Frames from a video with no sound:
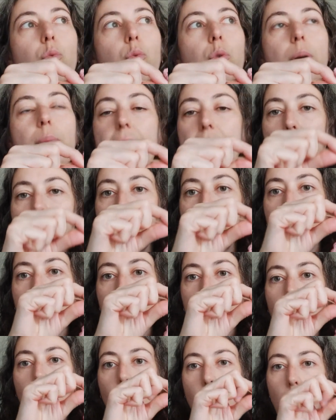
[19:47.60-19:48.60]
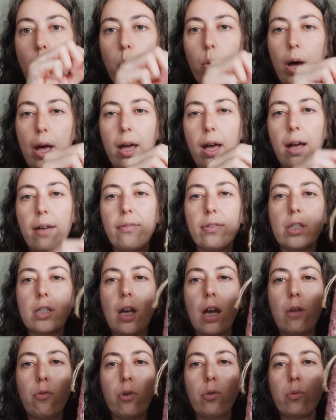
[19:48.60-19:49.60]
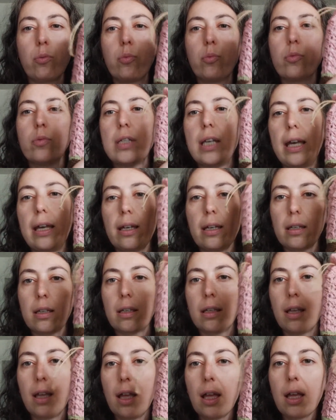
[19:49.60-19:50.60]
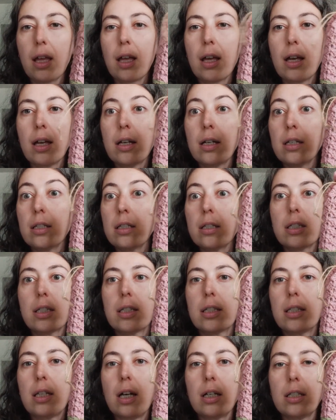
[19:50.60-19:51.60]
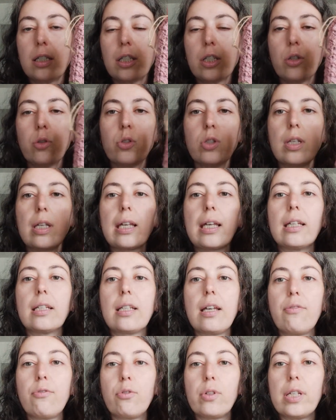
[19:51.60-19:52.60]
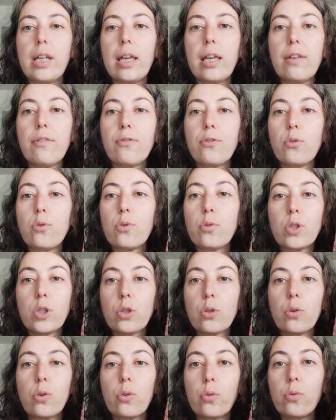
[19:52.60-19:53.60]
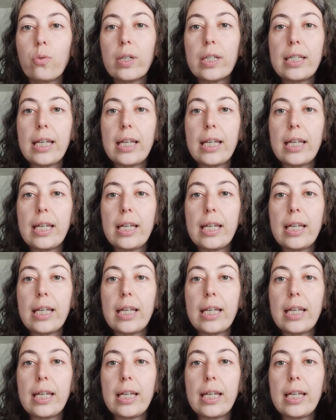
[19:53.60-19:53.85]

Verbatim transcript: remembers, oh, I have a tarot deck, starts using it every day for two or three